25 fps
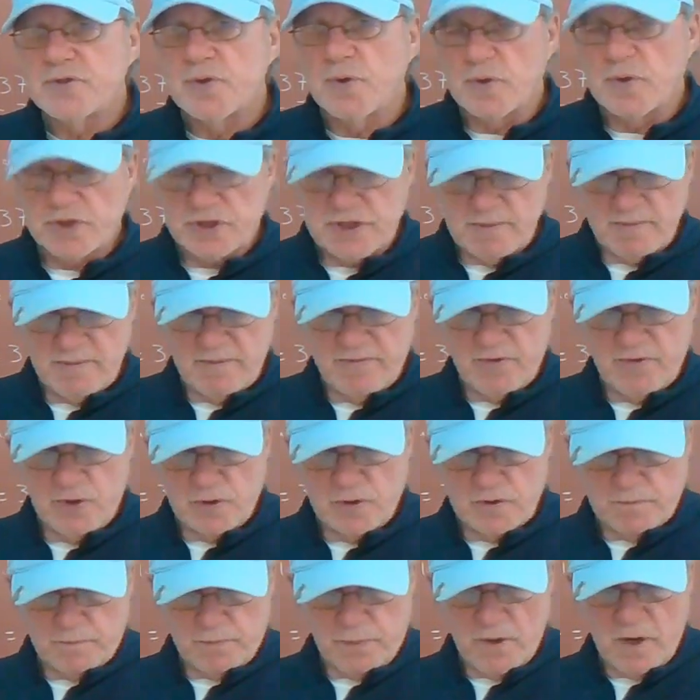or some of
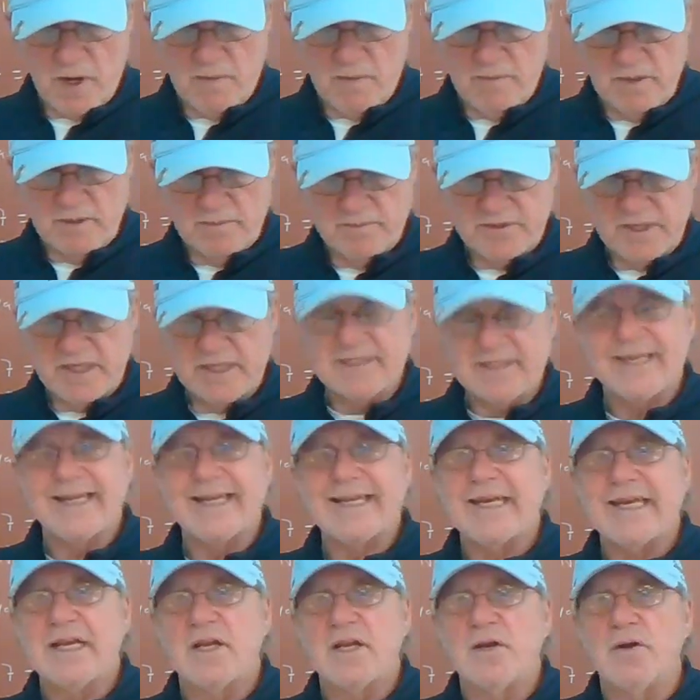those problems as they
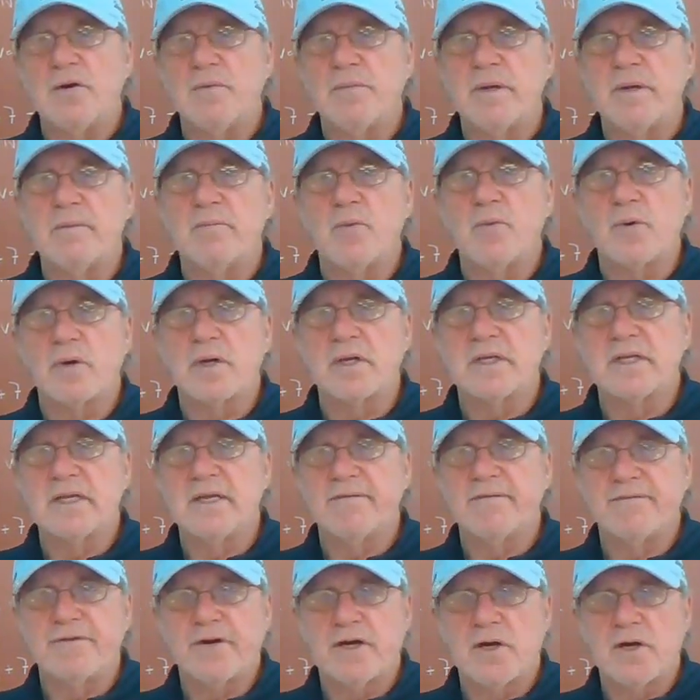get a little bit more
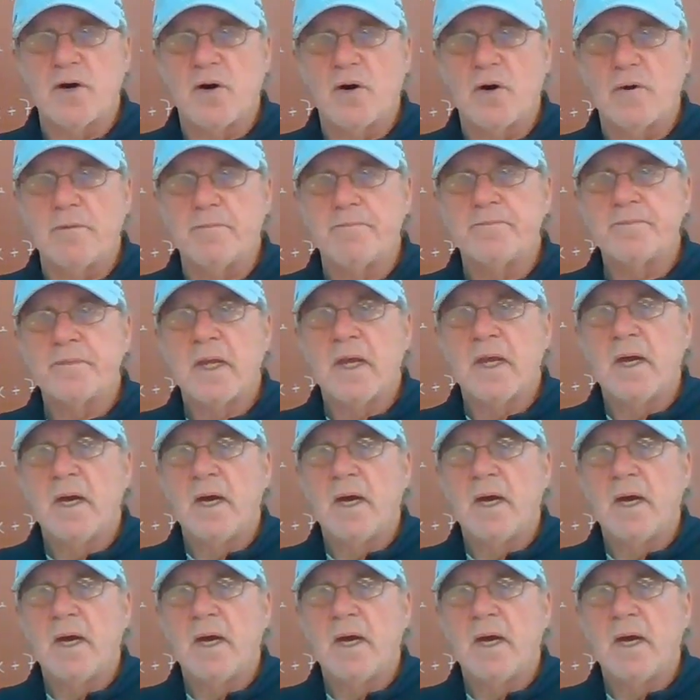difficult.